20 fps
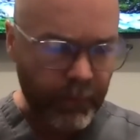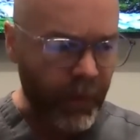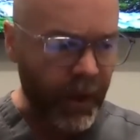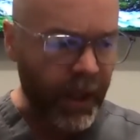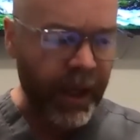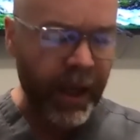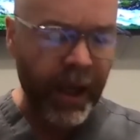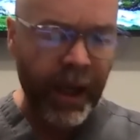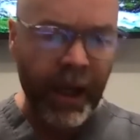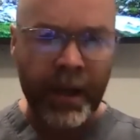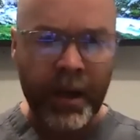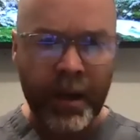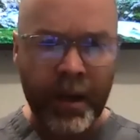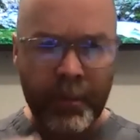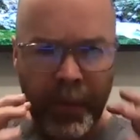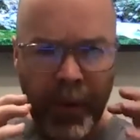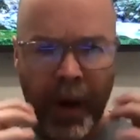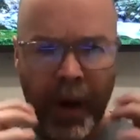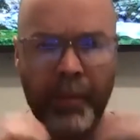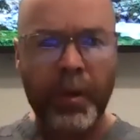and
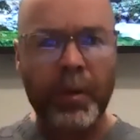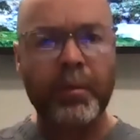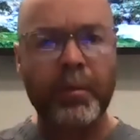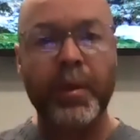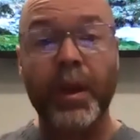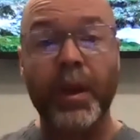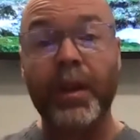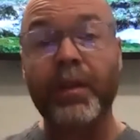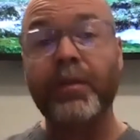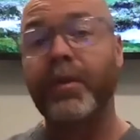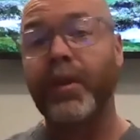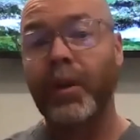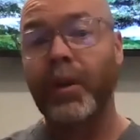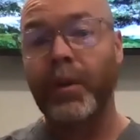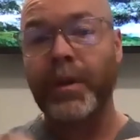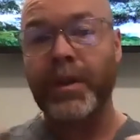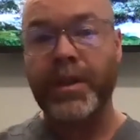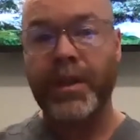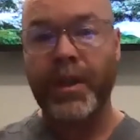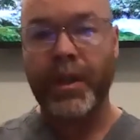proper blood flow
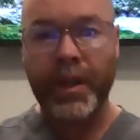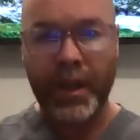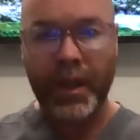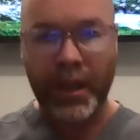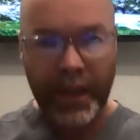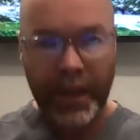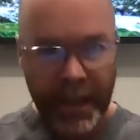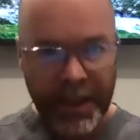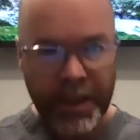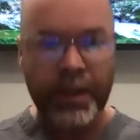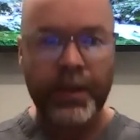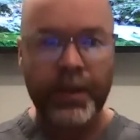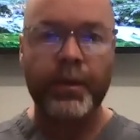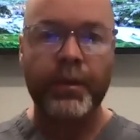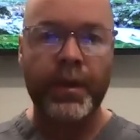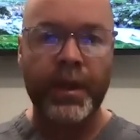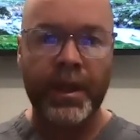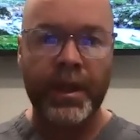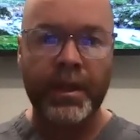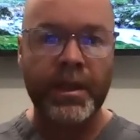and circulation through
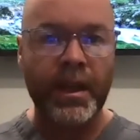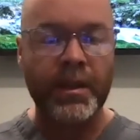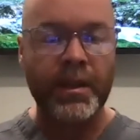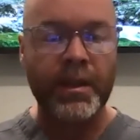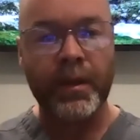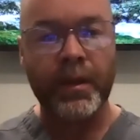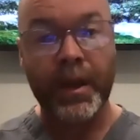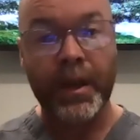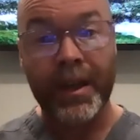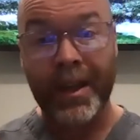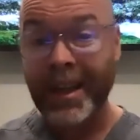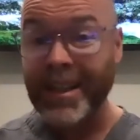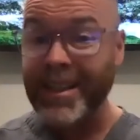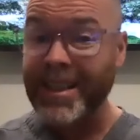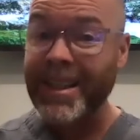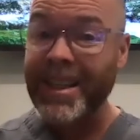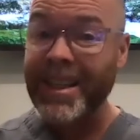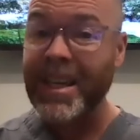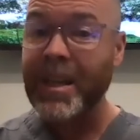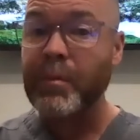the intestinal lining. That's a
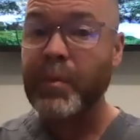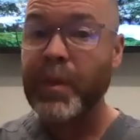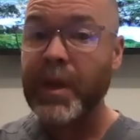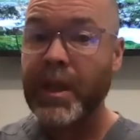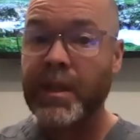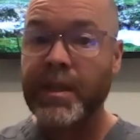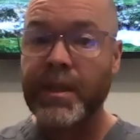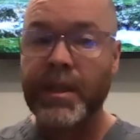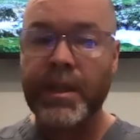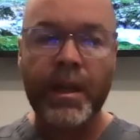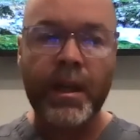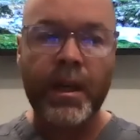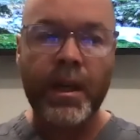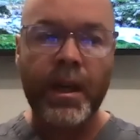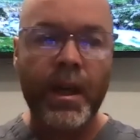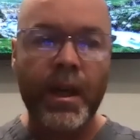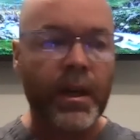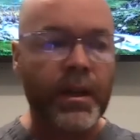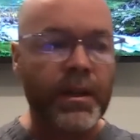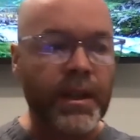key piece,
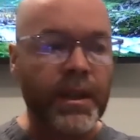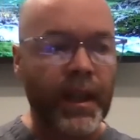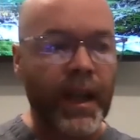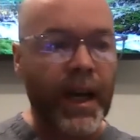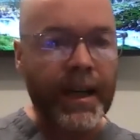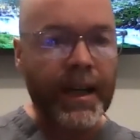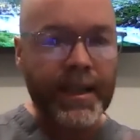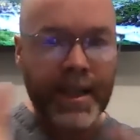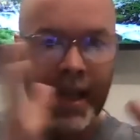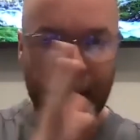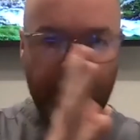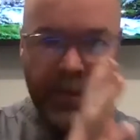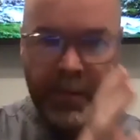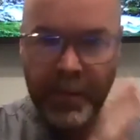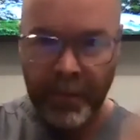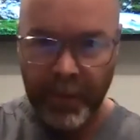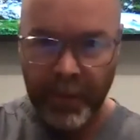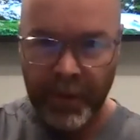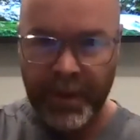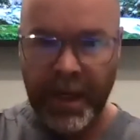because a lot of times when
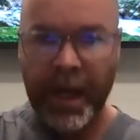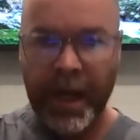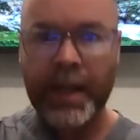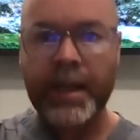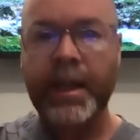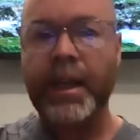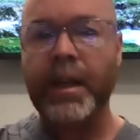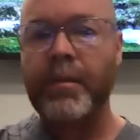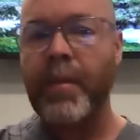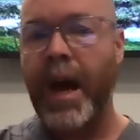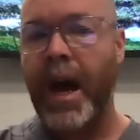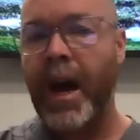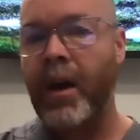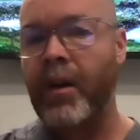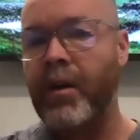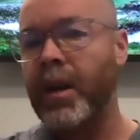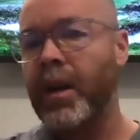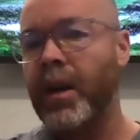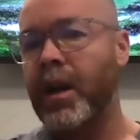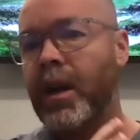we're talking
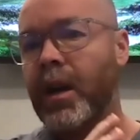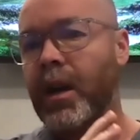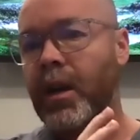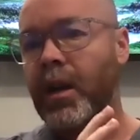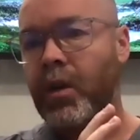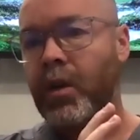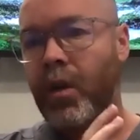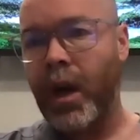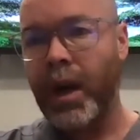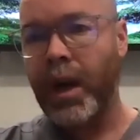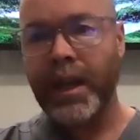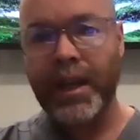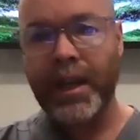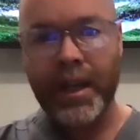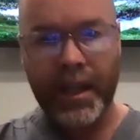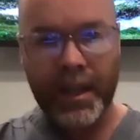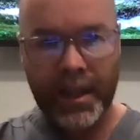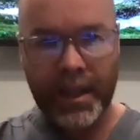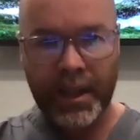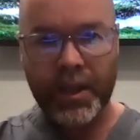about chronic
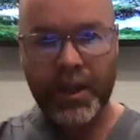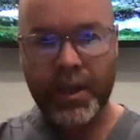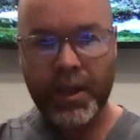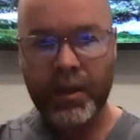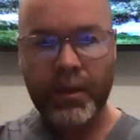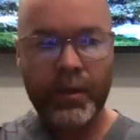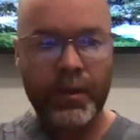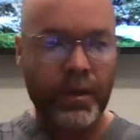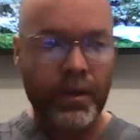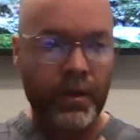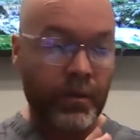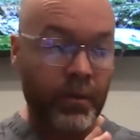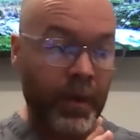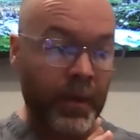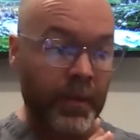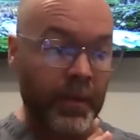gut issues, or maybe